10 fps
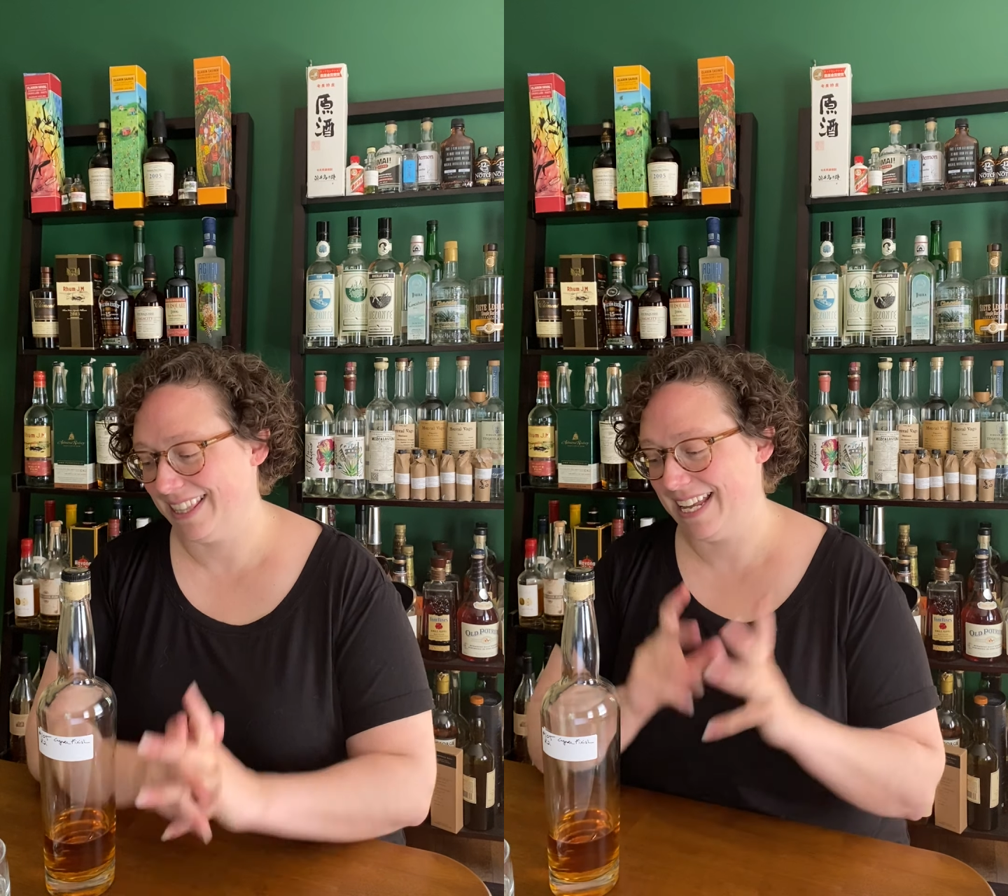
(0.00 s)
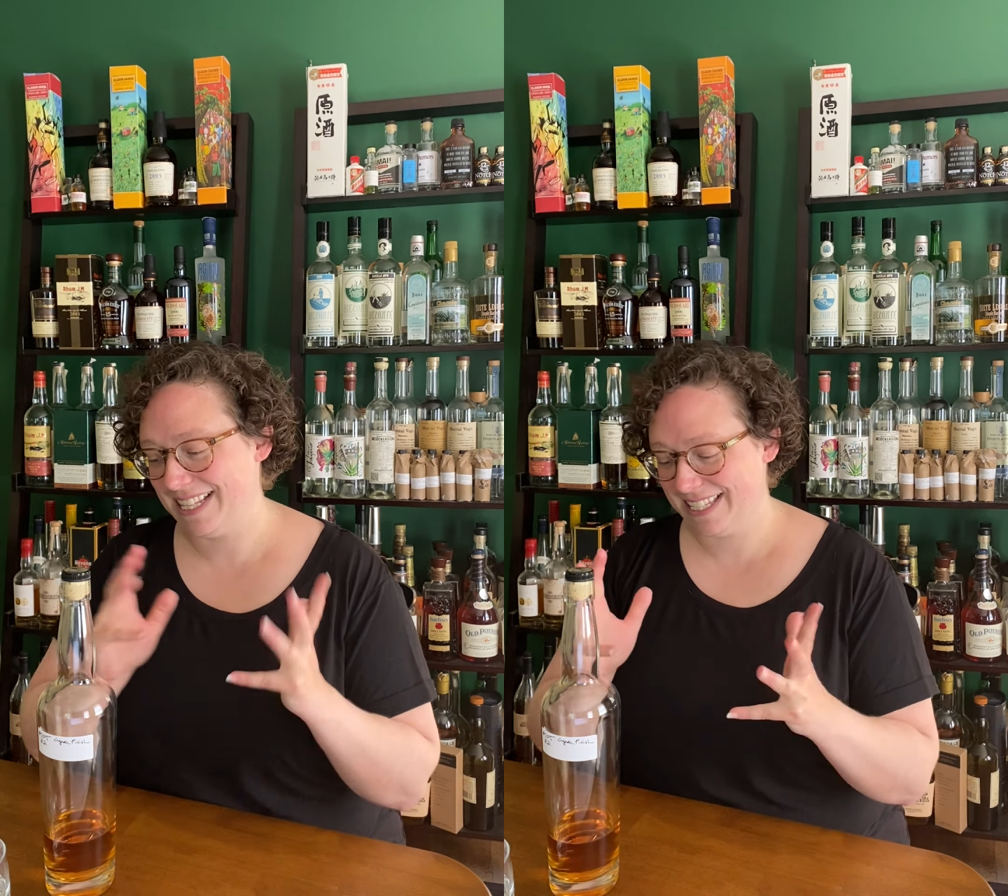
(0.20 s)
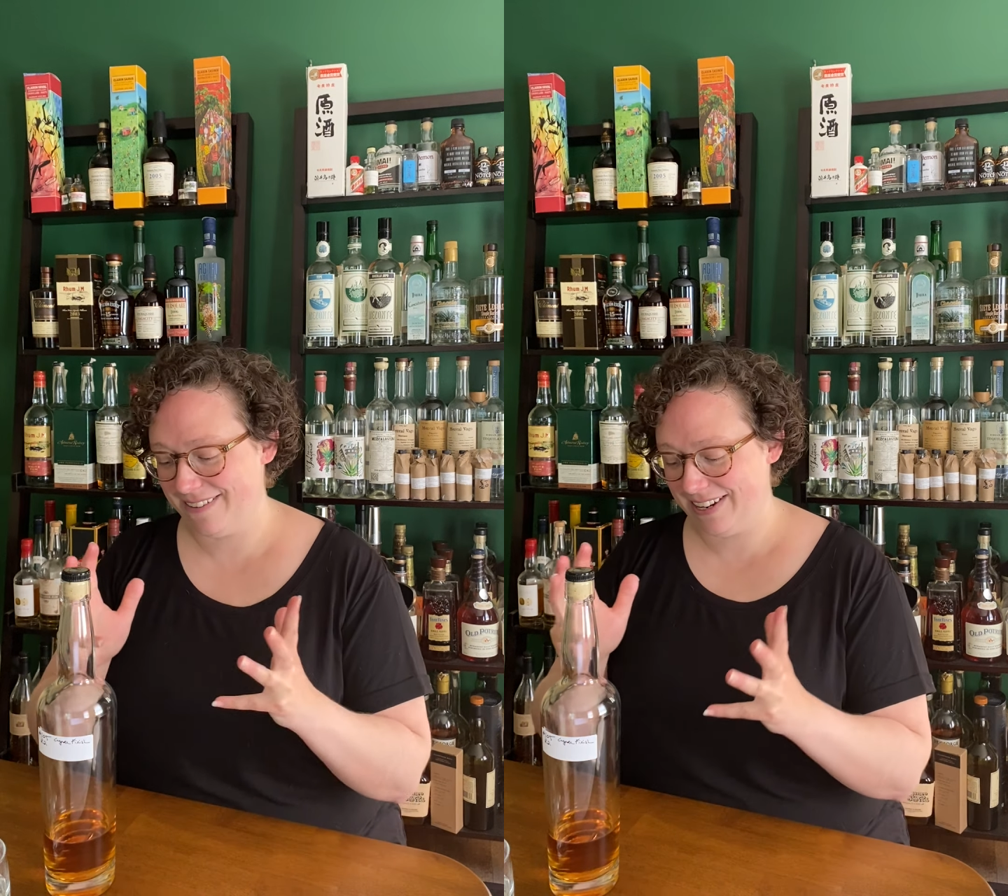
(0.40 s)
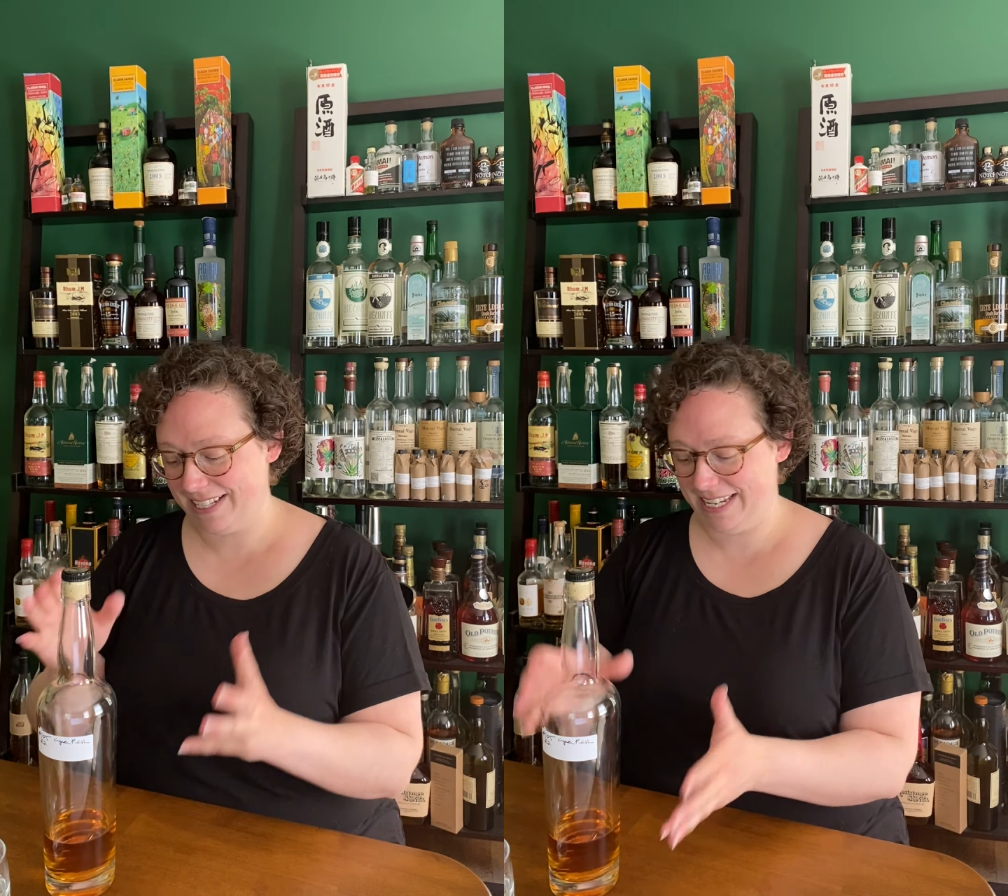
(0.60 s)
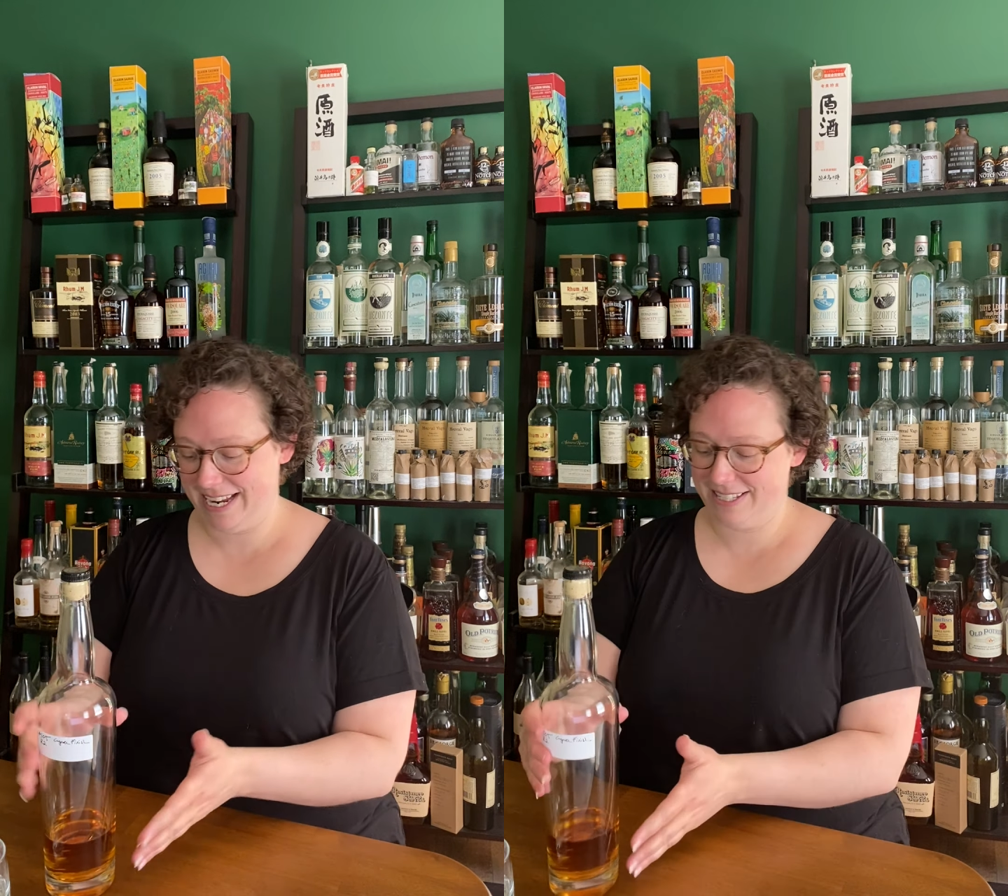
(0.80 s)
let's give it a
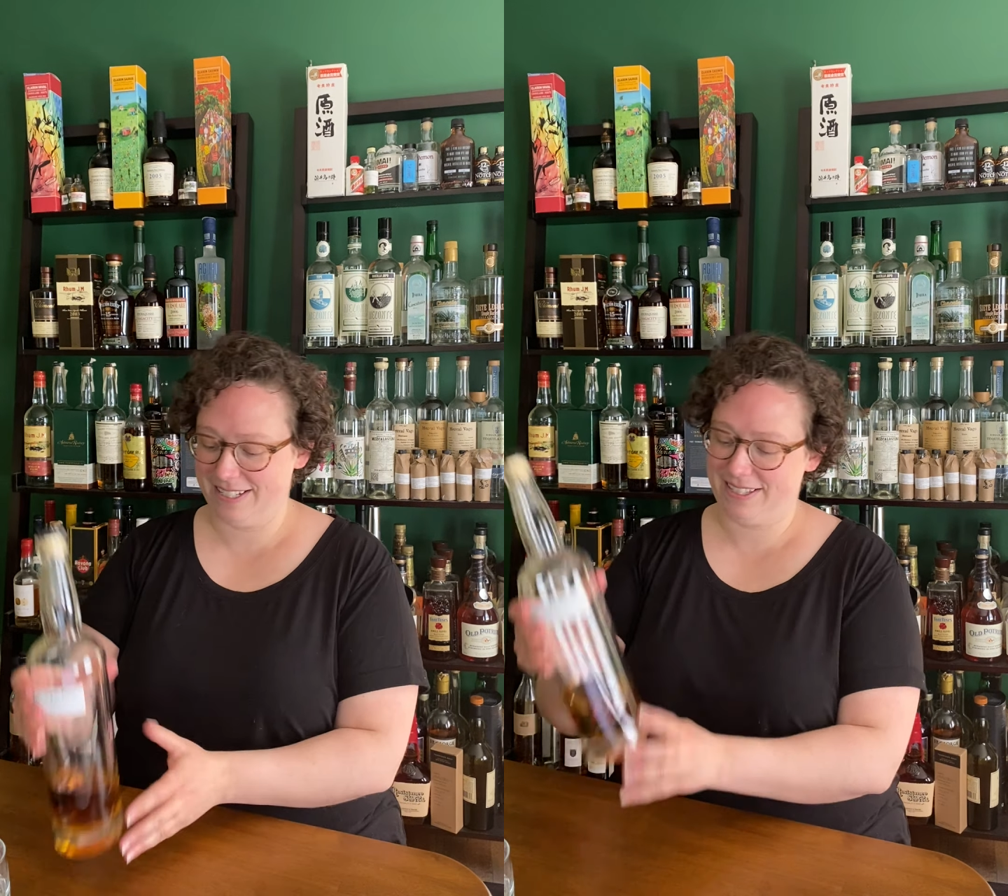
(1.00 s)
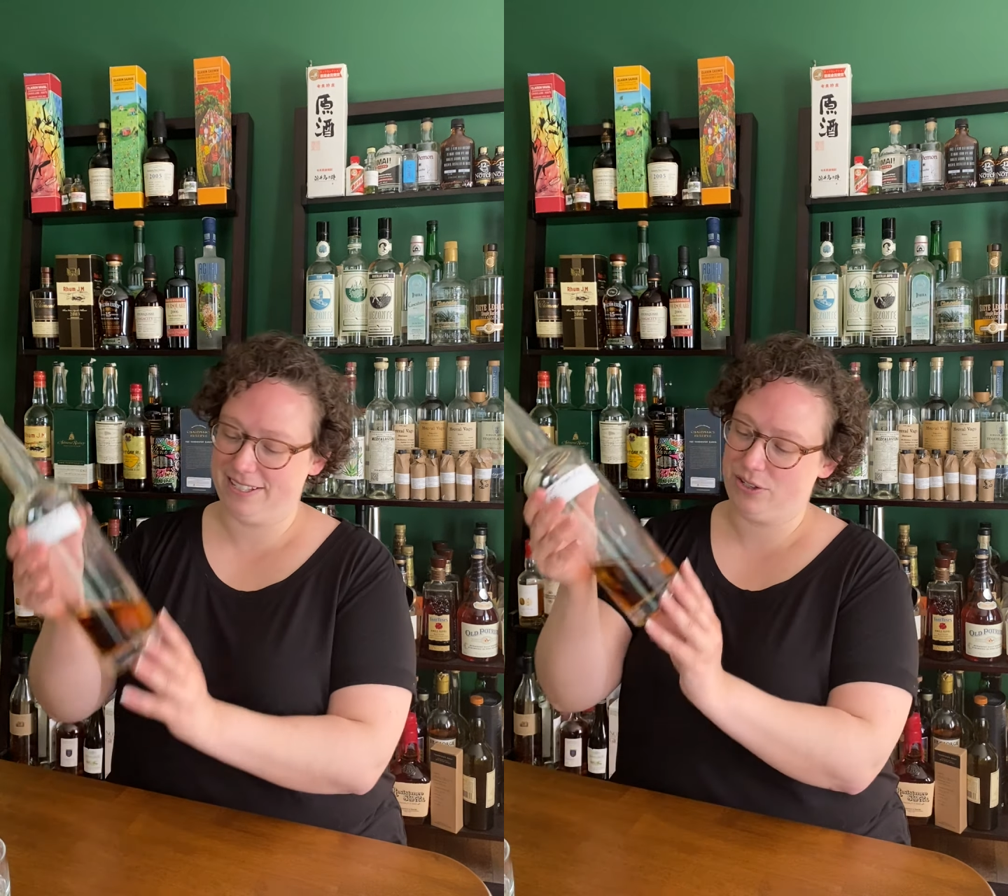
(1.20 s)
taste. It's